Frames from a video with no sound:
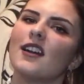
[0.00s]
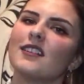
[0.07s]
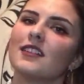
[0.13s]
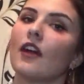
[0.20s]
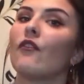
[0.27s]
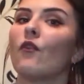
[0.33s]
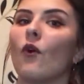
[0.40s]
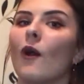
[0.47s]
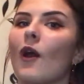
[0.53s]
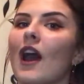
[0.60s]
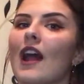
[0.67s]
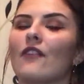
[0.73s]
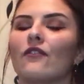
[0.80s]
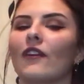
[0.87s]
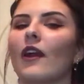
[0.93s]
So I thought
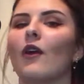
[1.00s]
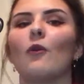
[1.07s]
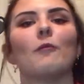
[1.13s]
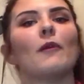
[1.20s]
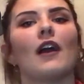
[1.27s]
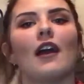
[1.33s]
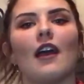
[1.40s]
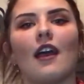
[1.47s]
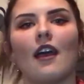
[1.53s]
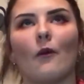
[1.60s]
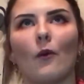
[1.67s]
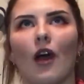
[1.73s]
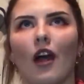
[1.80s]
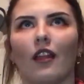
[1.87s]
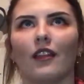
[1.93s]
I'd film,
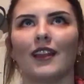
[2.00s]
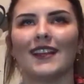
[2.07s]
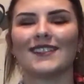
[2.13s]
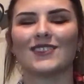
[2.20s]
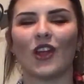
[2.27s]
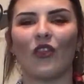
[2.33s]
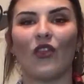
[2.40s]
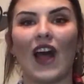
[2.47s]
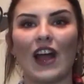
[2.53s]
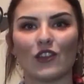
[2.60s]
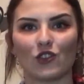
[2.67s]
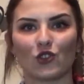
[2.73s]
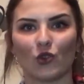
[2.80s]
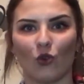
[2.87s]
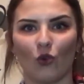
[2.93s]
well, it's not
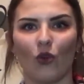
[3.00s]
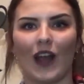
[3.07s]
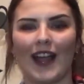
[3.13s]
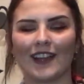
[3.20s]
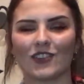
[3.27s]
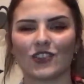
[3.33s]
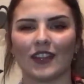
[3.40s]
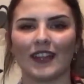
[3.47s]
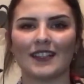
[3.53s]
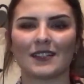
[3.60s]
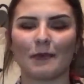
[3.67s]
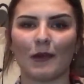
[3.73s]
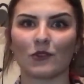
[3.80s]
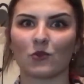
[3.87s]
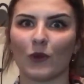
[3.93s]
that short actually, it's
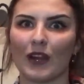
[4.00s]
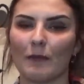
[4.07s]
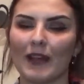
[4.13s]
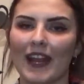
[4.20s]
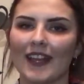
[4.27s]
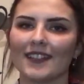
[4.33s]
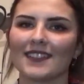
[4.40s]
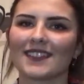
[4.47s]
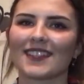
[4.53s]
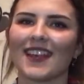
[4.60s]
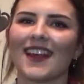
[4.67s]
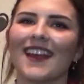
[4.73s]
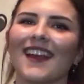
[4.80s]
about 20 minutes.